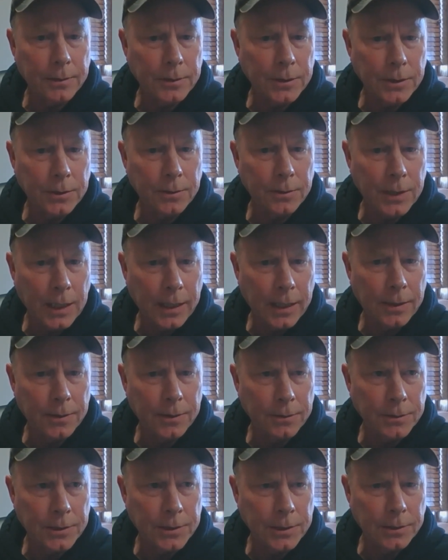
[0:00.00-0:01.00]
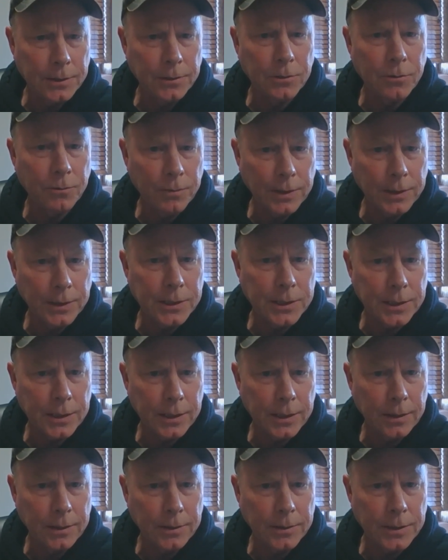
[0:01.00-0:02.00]

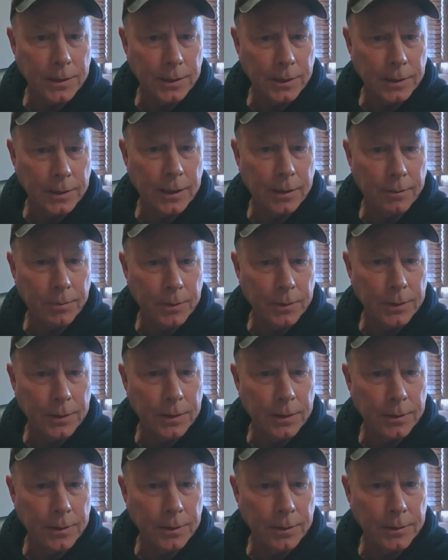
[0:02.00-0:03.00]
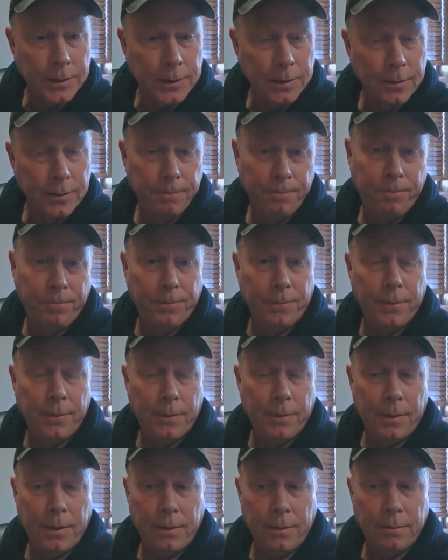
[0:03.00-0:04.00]
2026 in a couple of years.
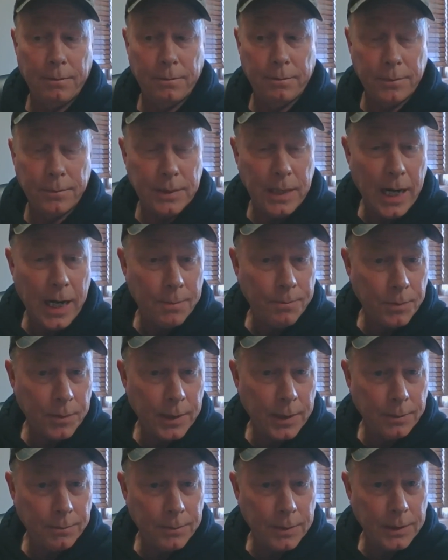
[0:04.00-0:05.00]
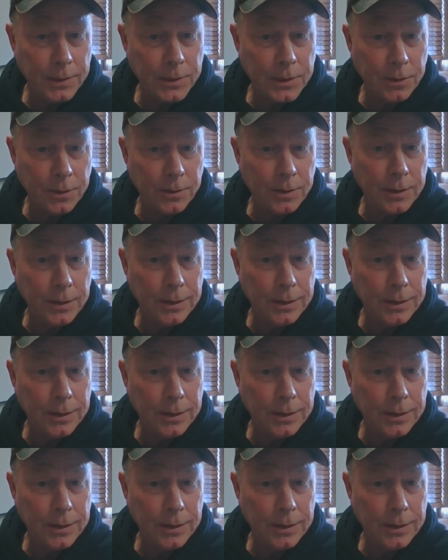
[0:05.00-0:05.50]
Top rate in Minnesota,